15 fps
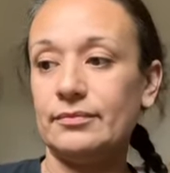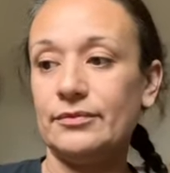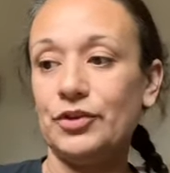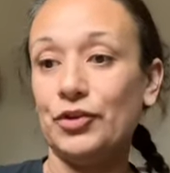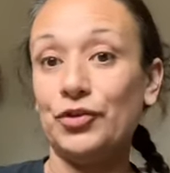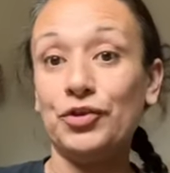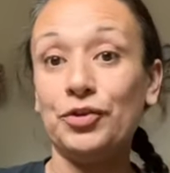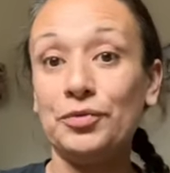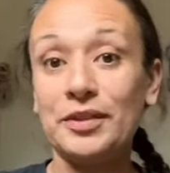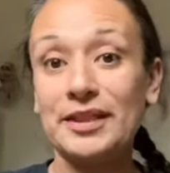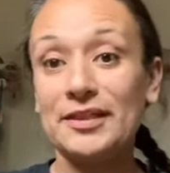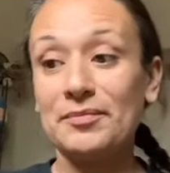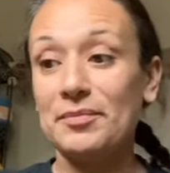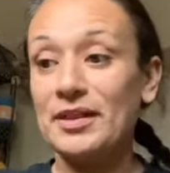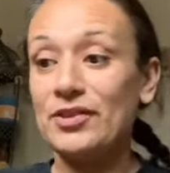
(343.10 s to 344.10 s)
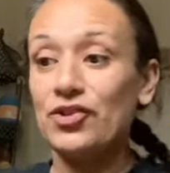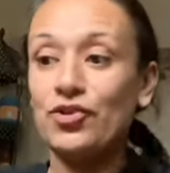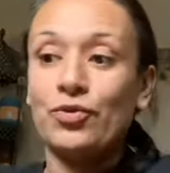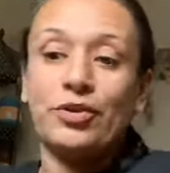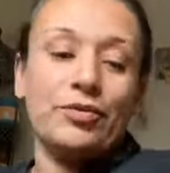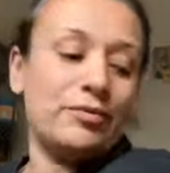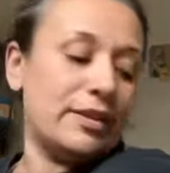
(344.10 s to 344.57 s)
Told you it was going to be a
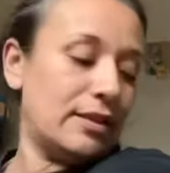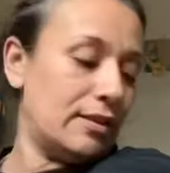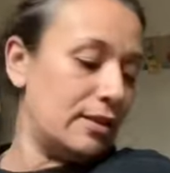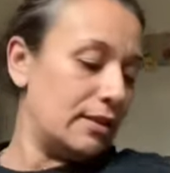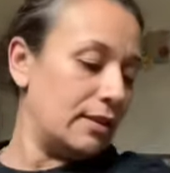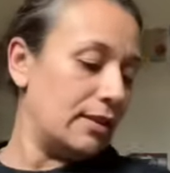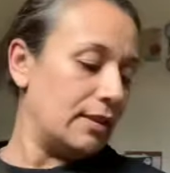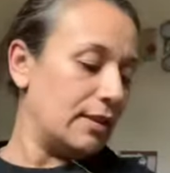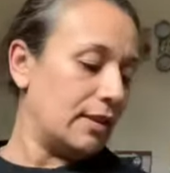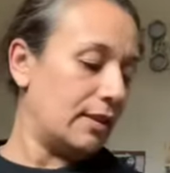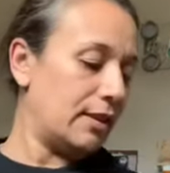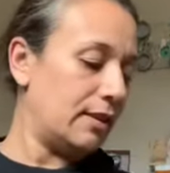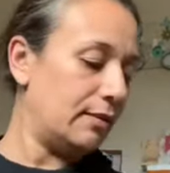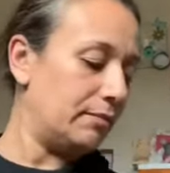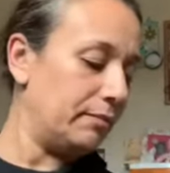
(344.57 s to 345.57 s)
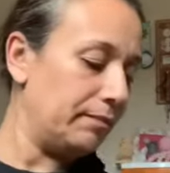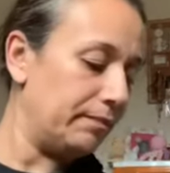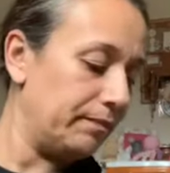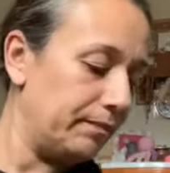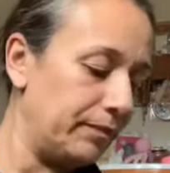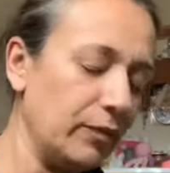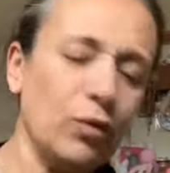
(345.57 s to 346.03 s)
short one.
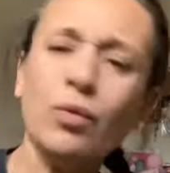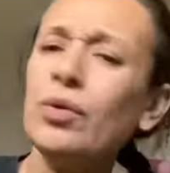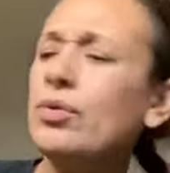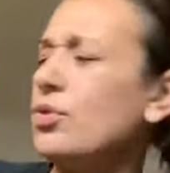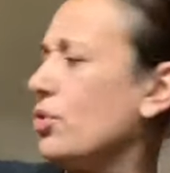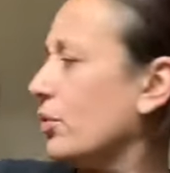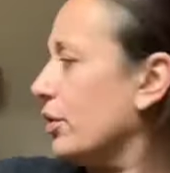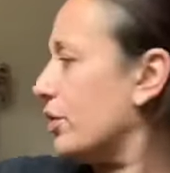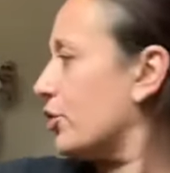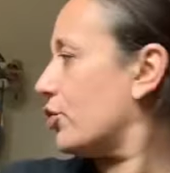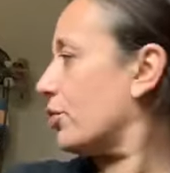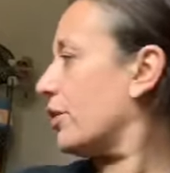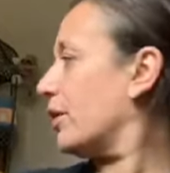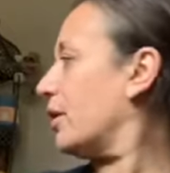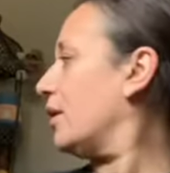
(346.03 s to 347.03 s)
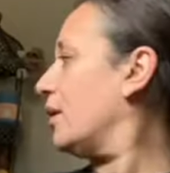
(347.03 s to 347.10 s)
Well, sort of short.